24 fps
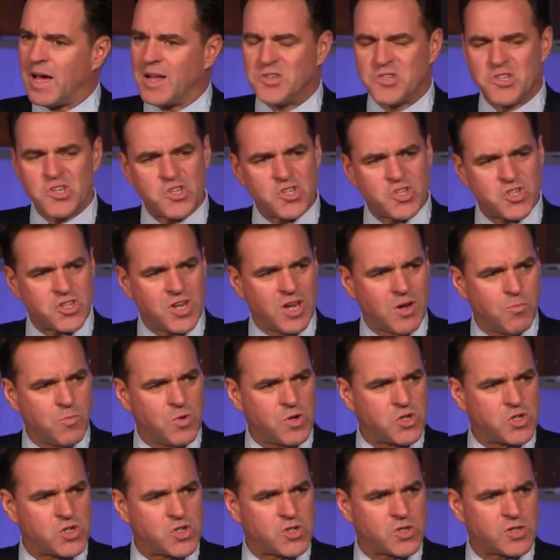and
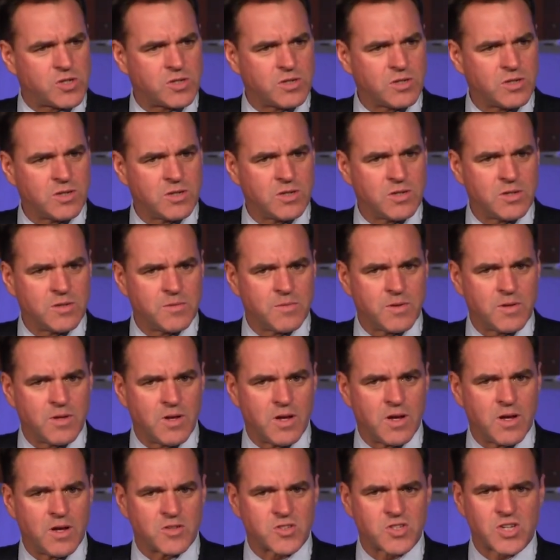distinguish
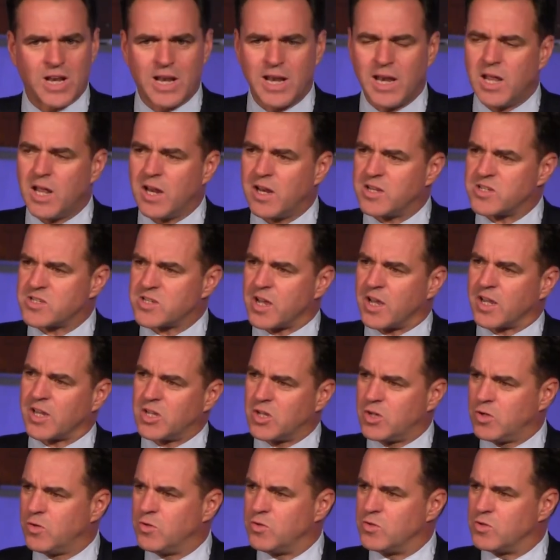as clearly as I
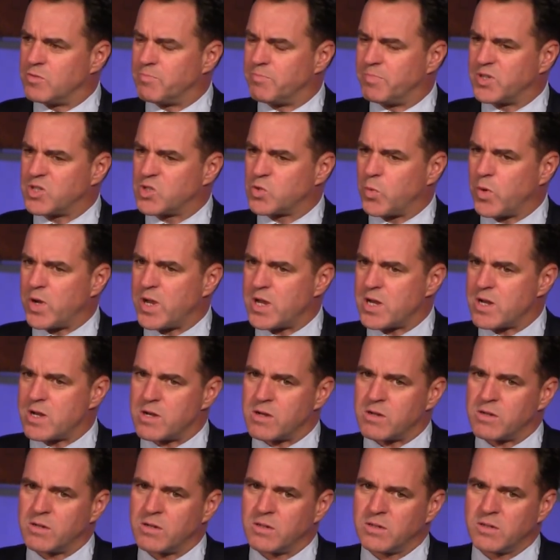could
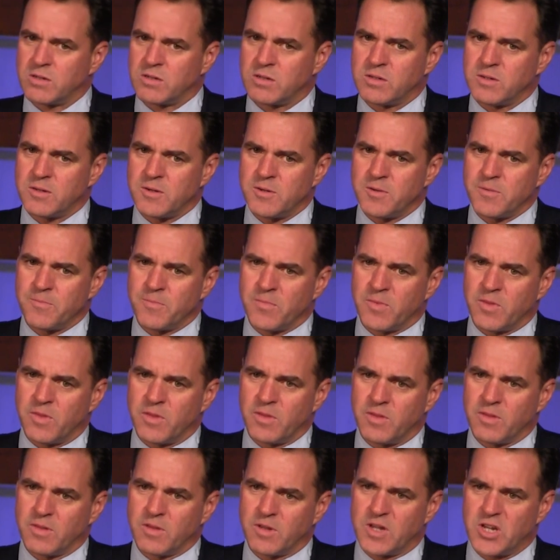between
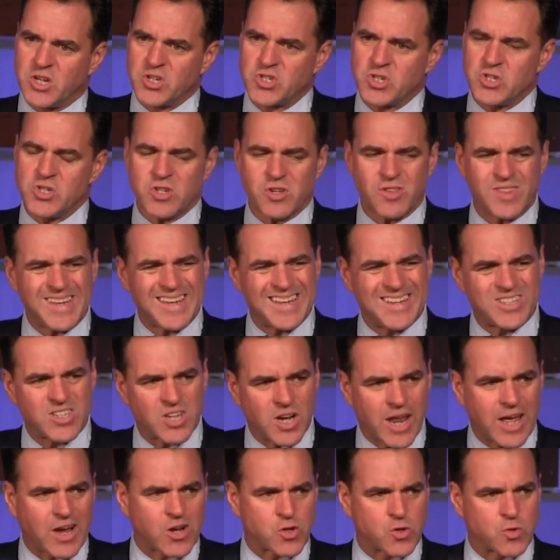Kissinger, the
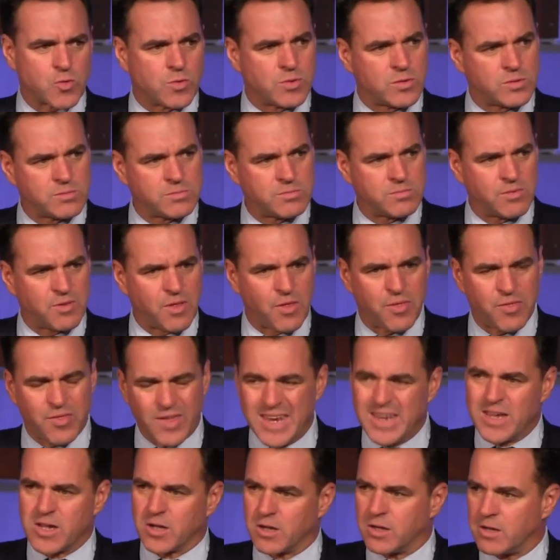intellectual, the
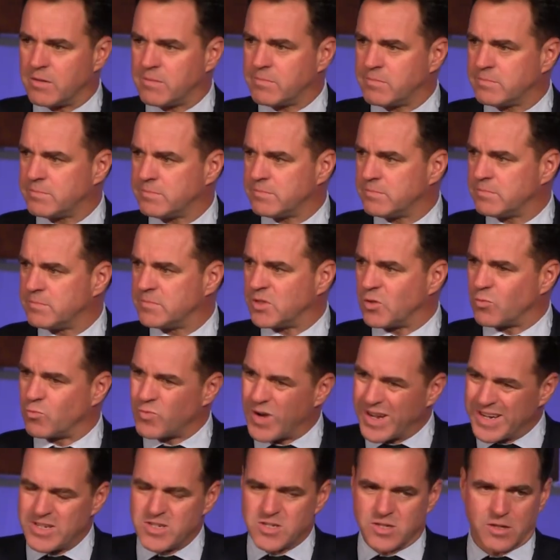thinker, the
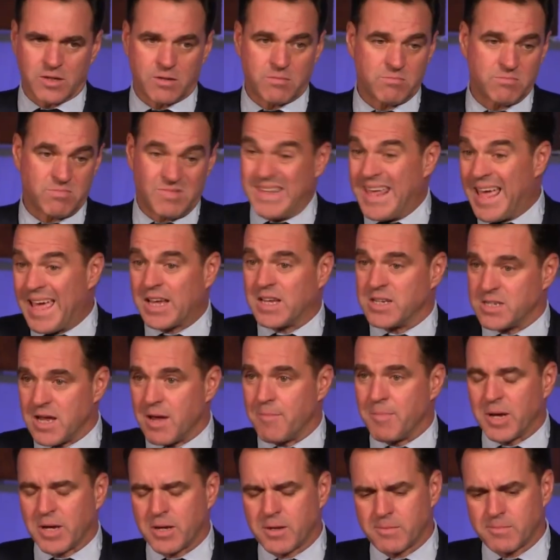writer, the
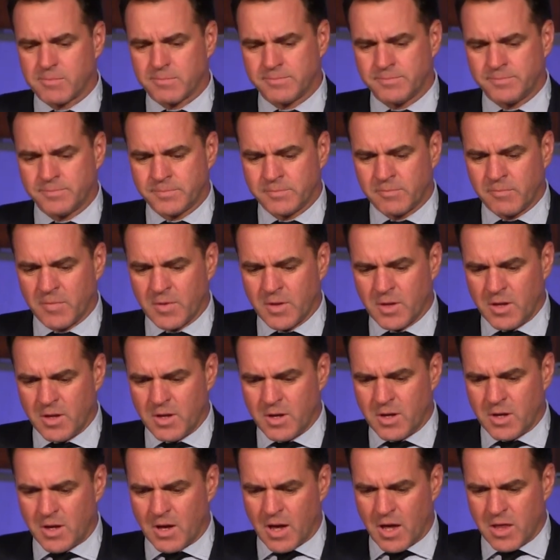academic,
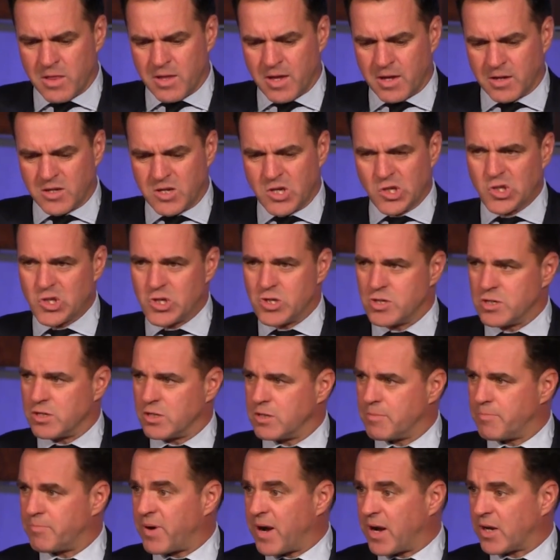and then Kissinger,
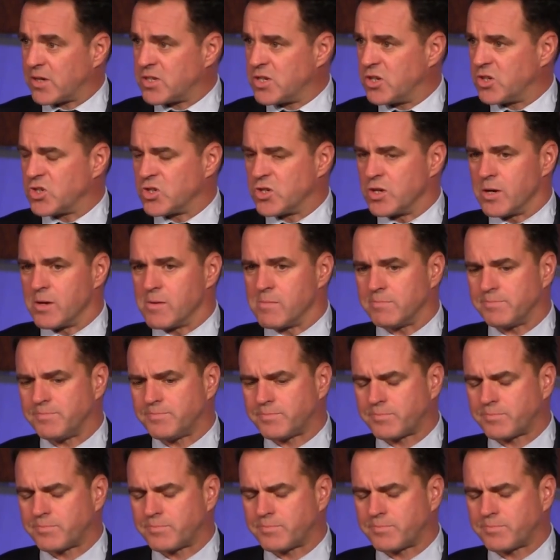the practitioner.